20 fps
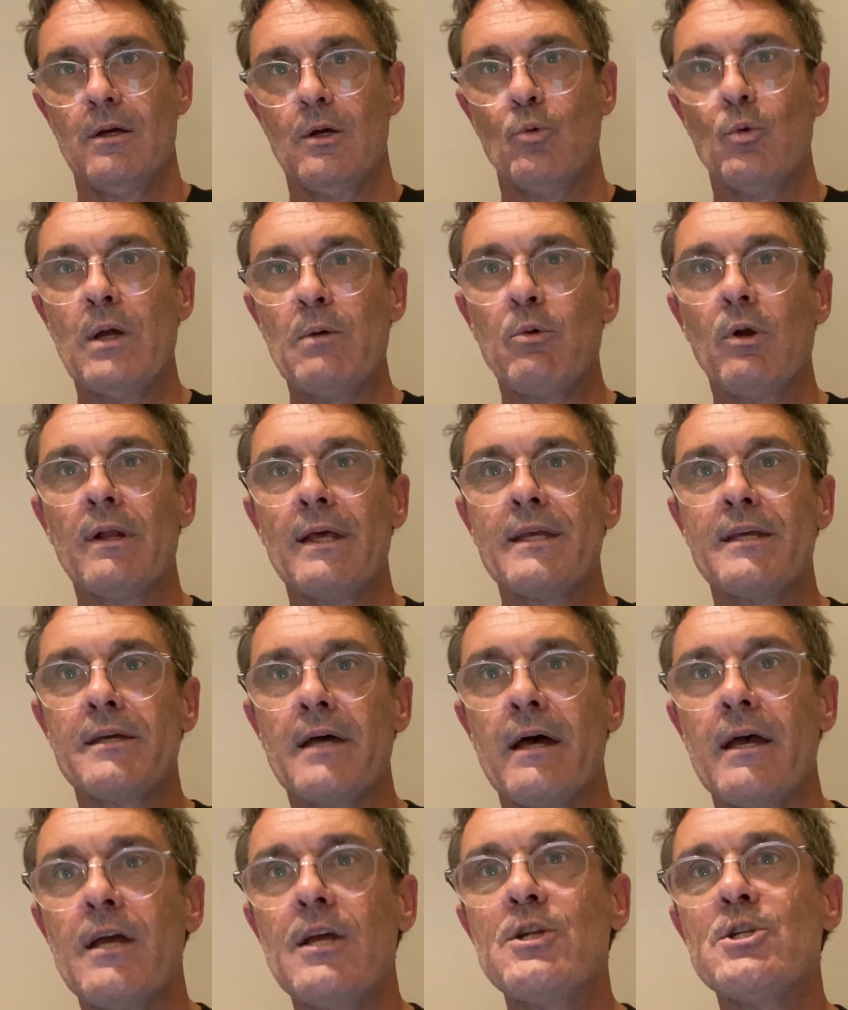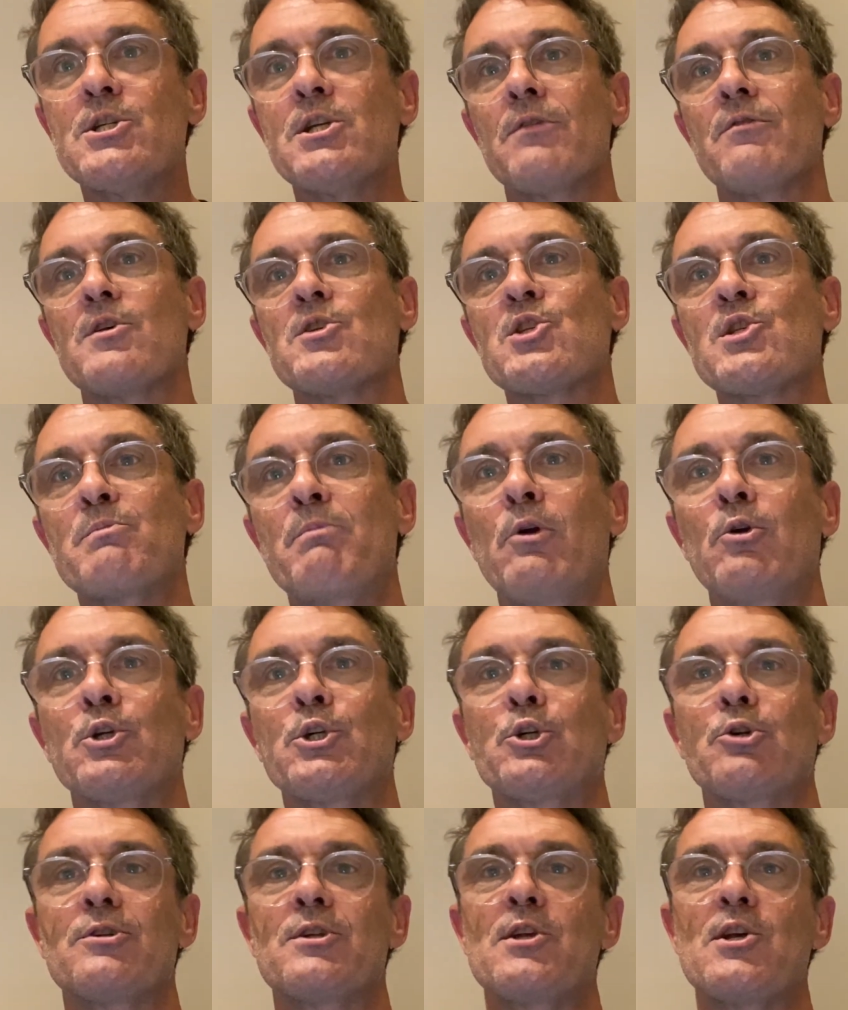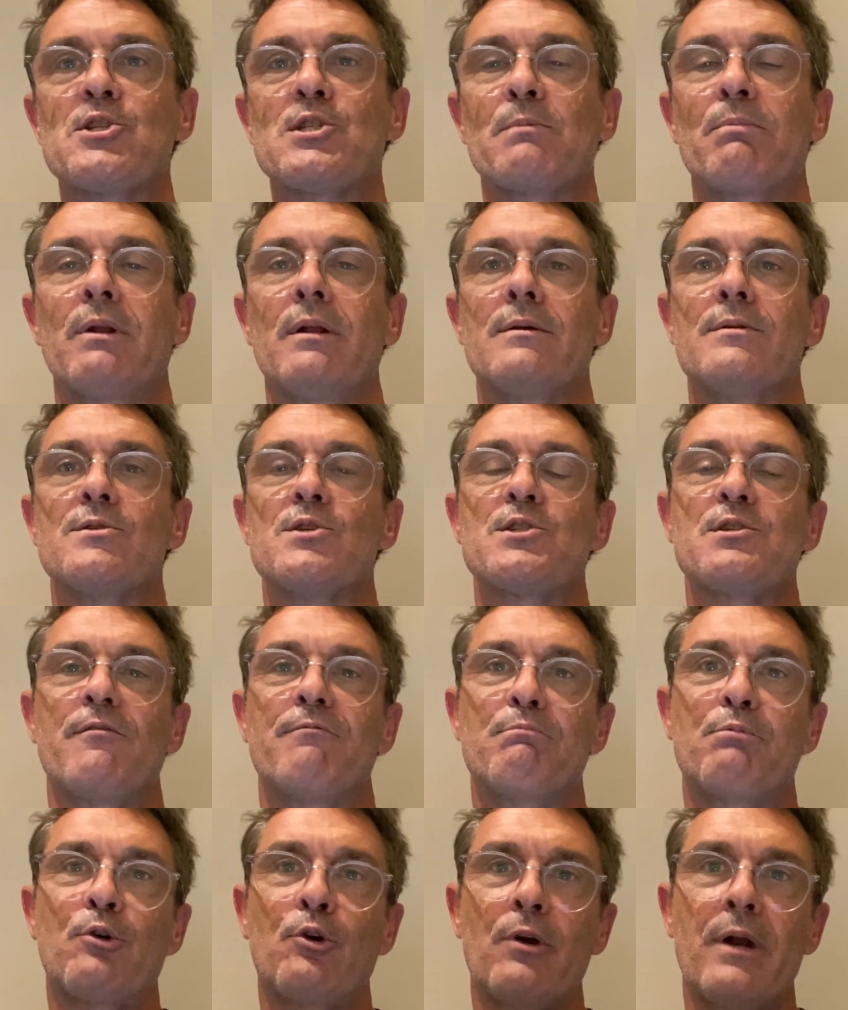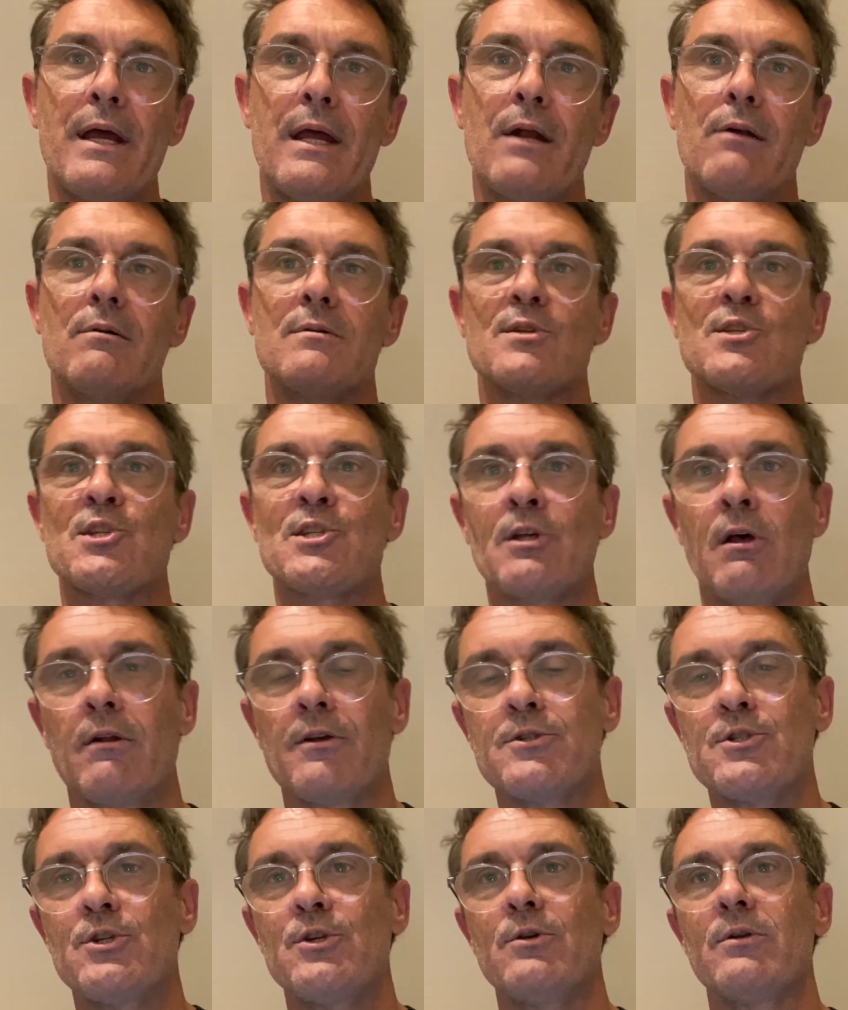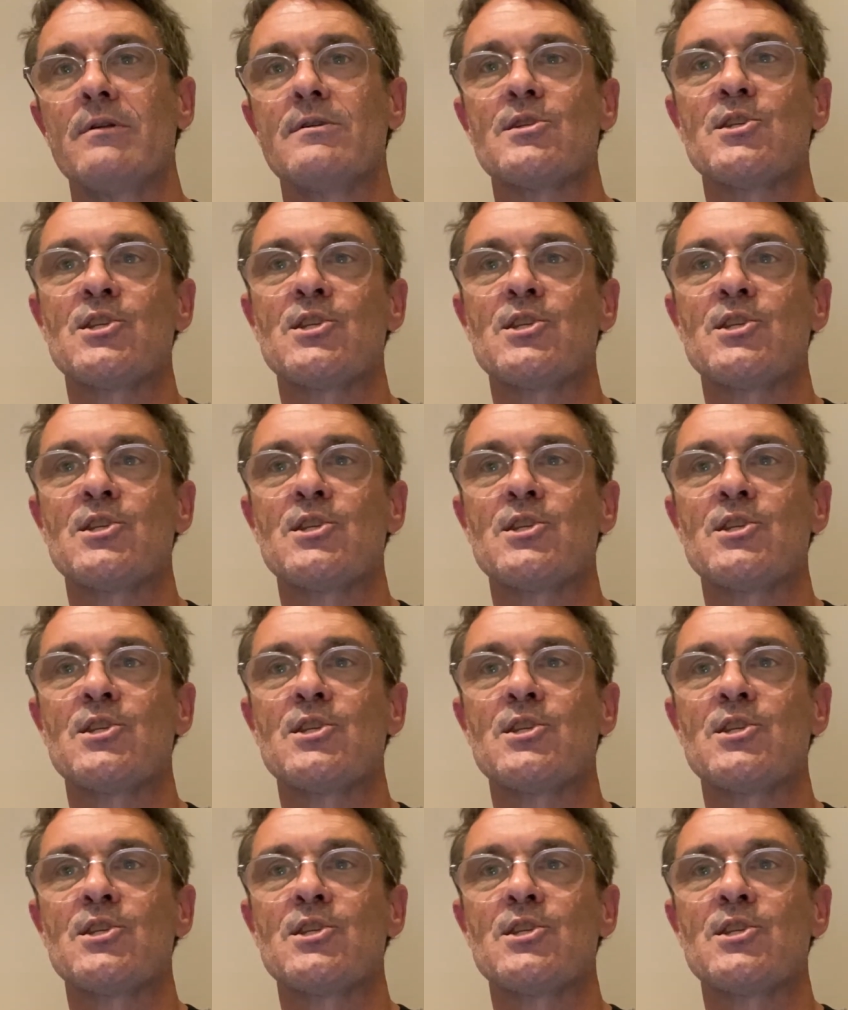We will engage in the spiritual disciplines of prayer and solitude and